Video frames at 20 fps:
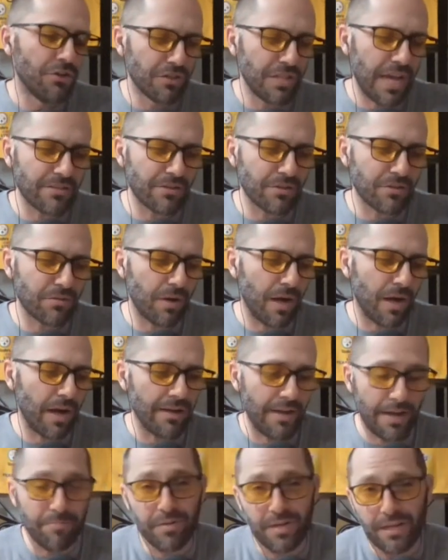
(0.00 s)
You just ask
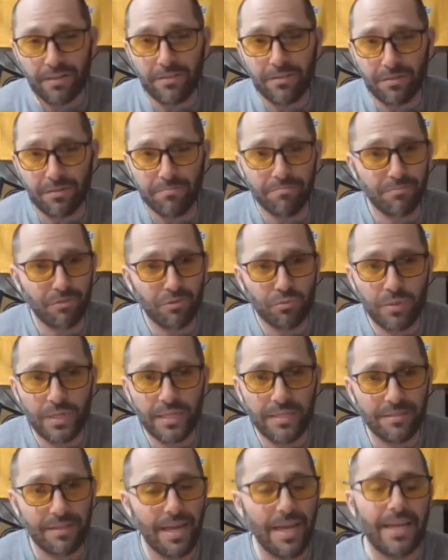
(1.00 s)
the, I, I put out
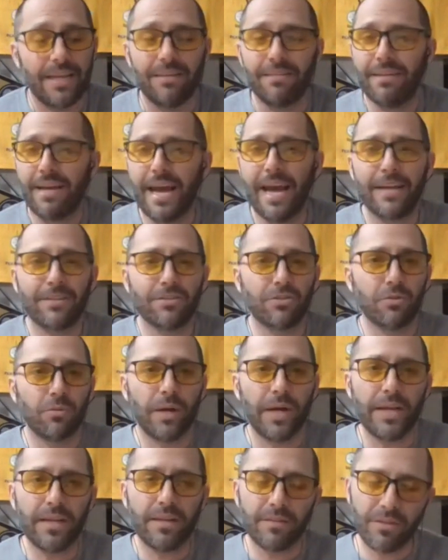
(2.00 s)
the tweet, hey,
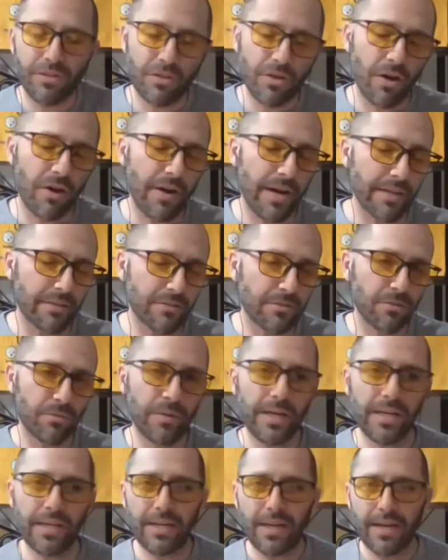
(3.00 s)
ask away. Y'all
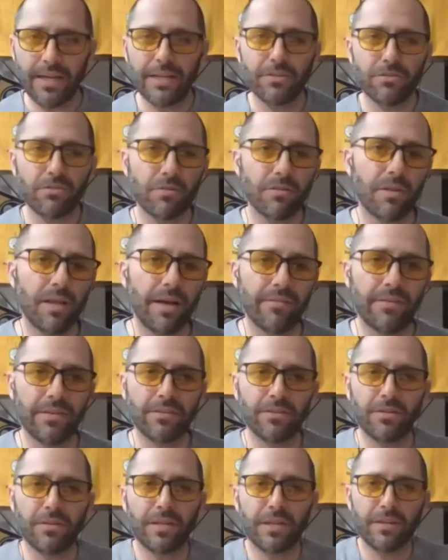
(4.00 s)
ask away, and I answer it live.
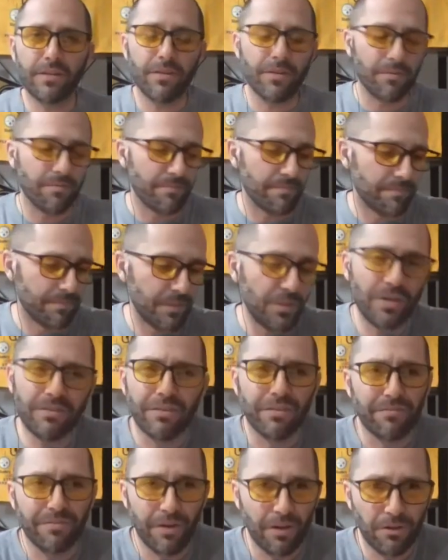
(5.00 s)
That's all you got to do. You don't
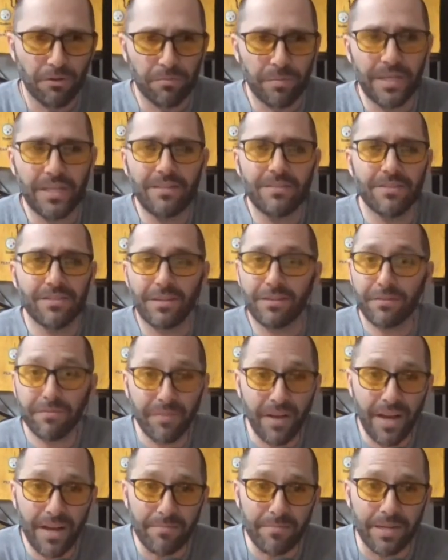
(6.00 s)
have to follow me; just have to
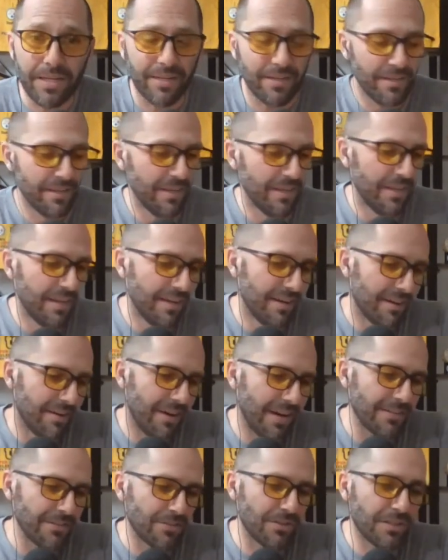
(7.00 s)
find me. All
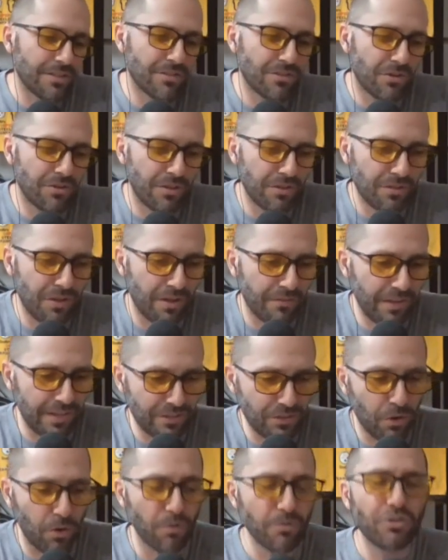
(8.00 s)
right, so let's start this off. I
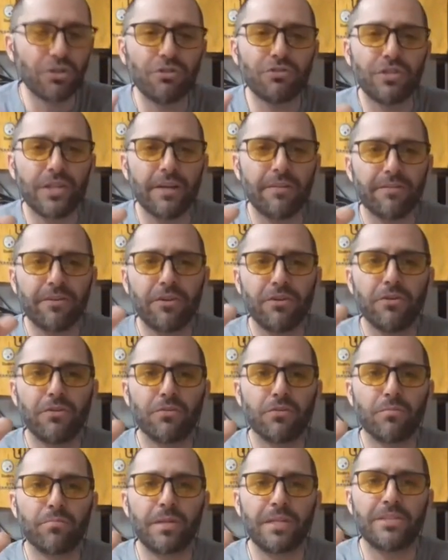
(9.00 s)
told you Jeff
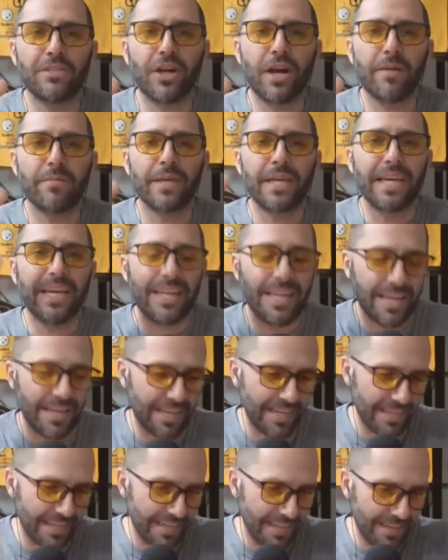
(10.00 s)
Koons would be chiming in, and
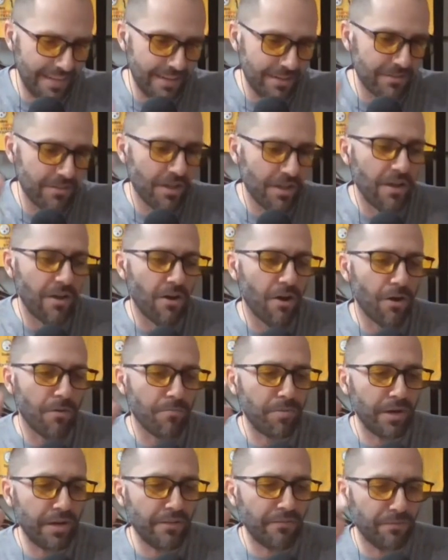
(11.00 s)
he is. Our
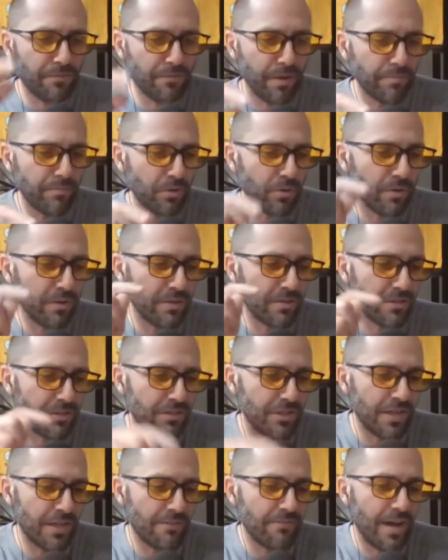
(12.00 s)
buddy from up north. He's a
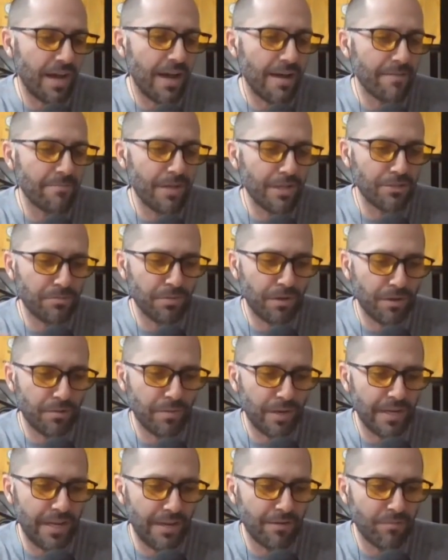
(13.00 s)
Jeff. I may spell
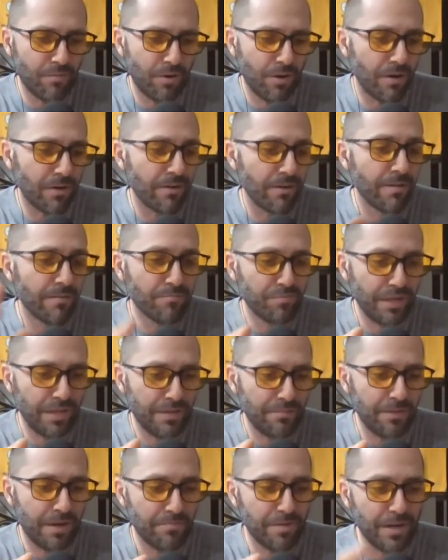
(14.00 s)
my name wrong.
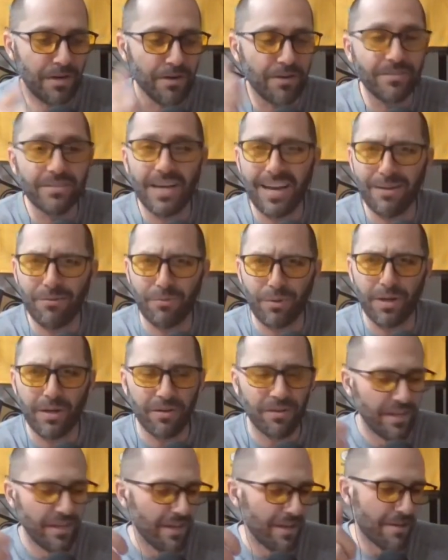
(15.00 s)
Blame my parents. I
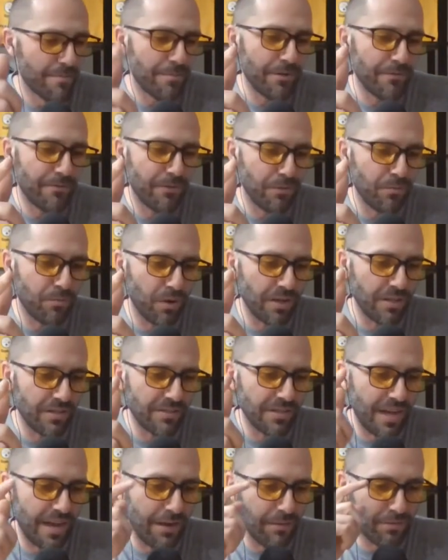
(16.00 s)
will. But for
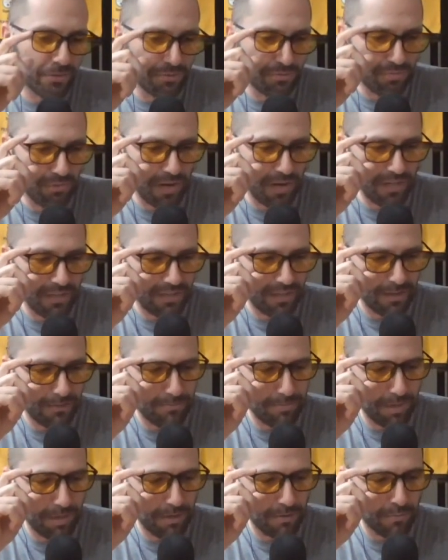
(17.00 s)
once, I was right that a
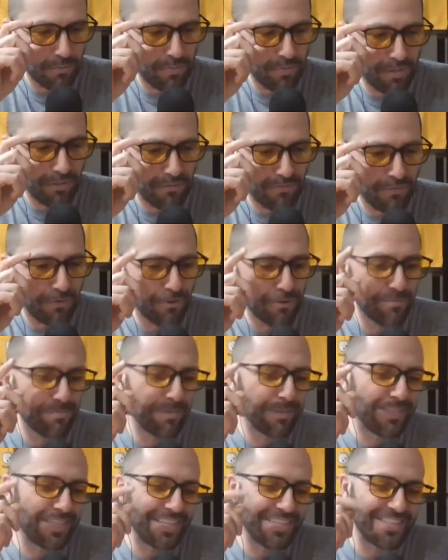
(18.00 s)
punter would be the first
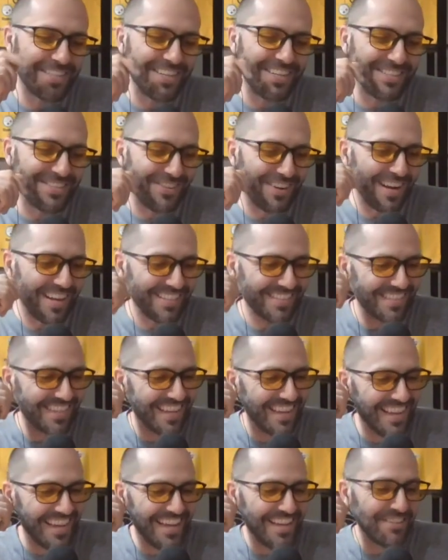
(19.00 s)
position addressed
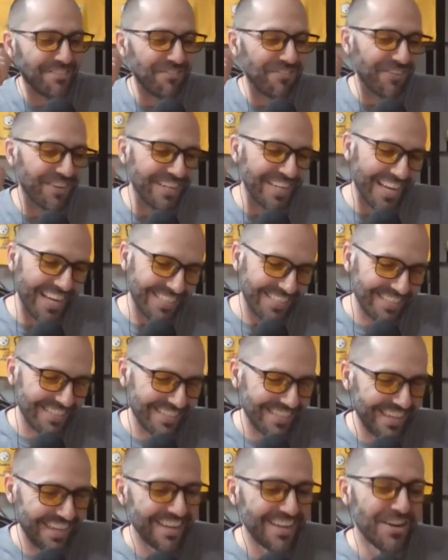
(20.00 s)
in free
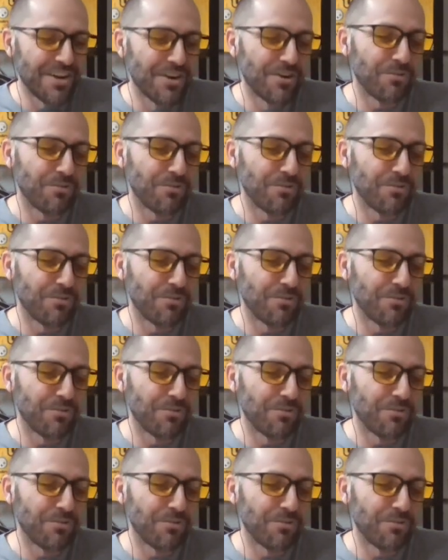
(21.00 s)
agency.